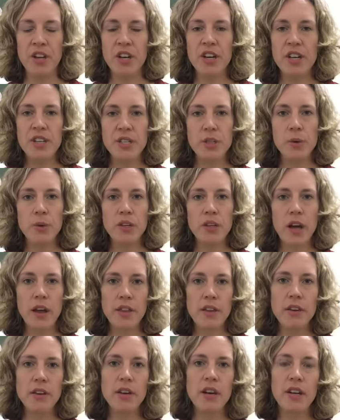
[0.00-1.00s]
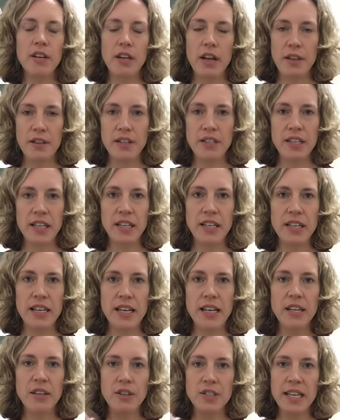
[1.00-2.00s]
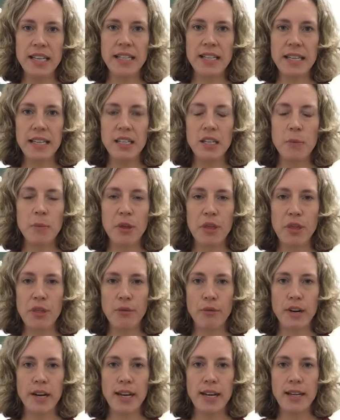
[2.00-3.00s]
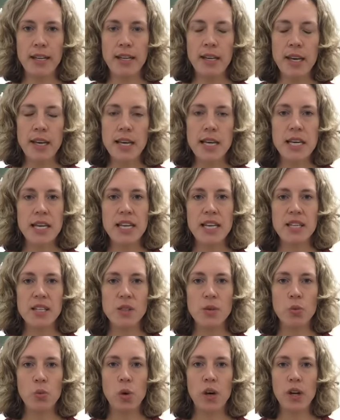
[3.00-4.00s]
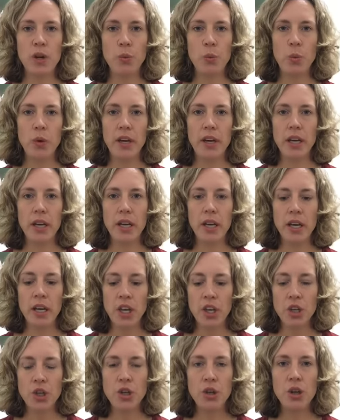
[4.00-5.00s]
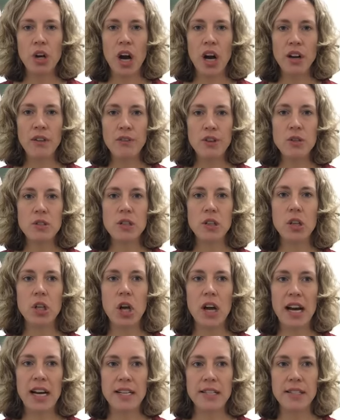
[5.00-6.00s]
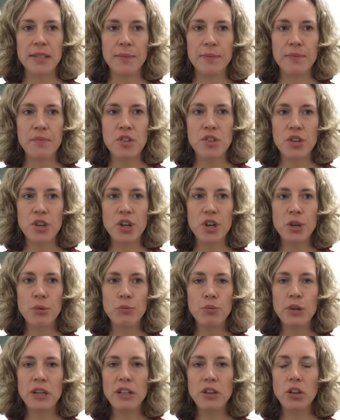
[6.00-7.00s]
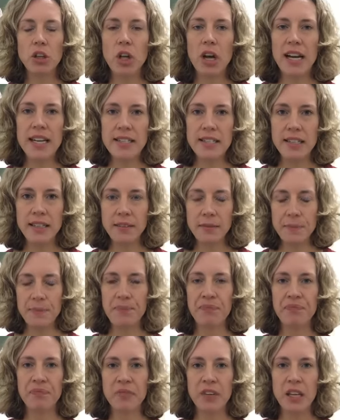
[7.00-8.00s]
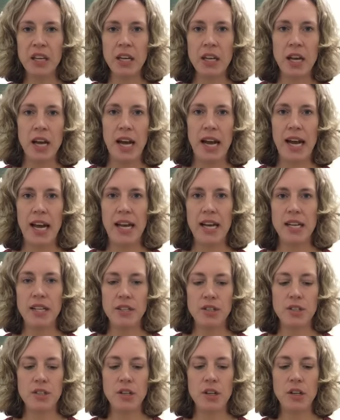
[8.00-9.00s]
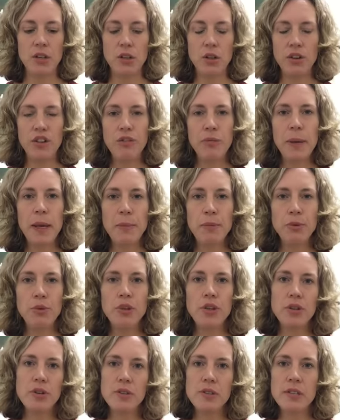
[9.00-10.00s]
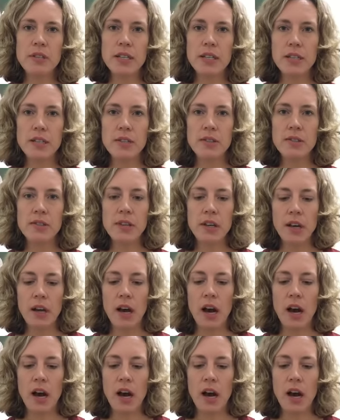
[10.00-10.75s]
So another technique number 3, is one where you kind of use light. So you can bring light in. And a lot of people use this